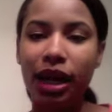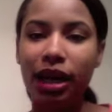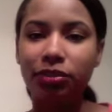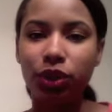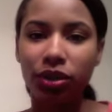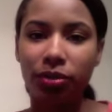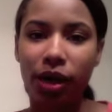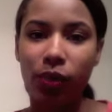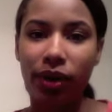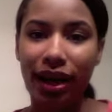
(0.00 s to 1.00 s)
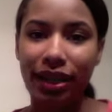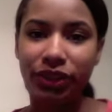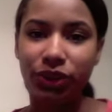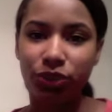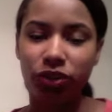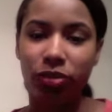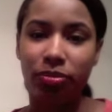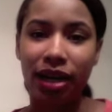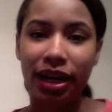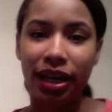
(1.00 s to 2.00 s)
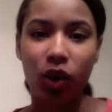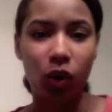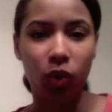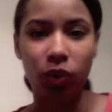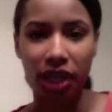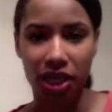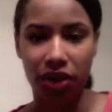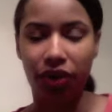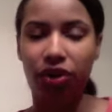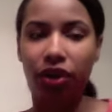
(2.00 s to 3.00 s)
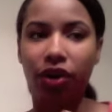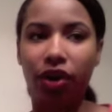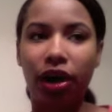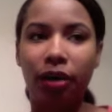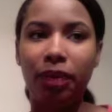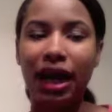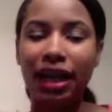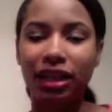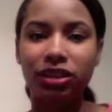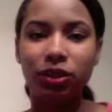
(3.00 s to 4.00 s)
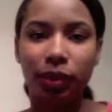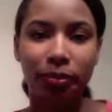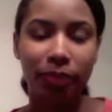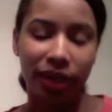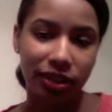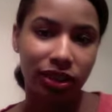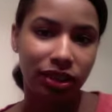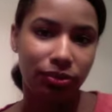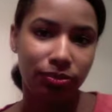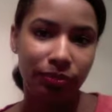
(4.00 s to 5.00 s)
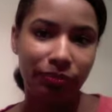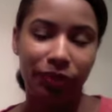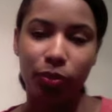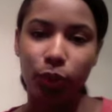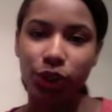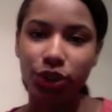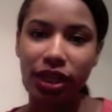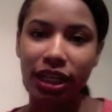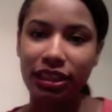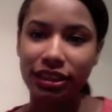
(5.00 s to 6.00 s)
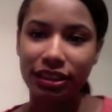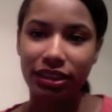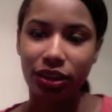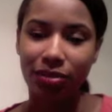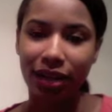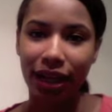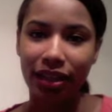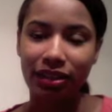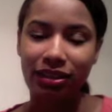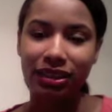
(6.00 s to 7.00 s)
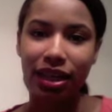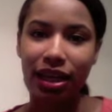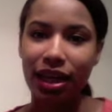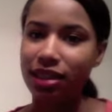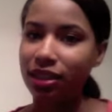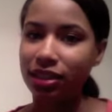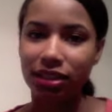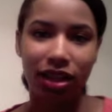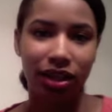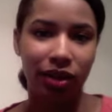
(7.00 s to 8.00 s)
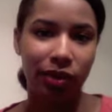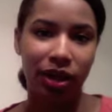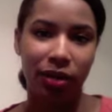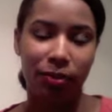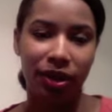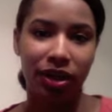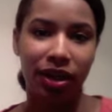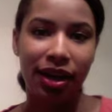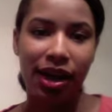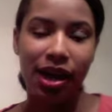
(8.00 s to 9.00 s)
I'm talking about what I do for my own hair. I like to wear buns. Moisturize, seal my ends, and then tuck it away in a bun.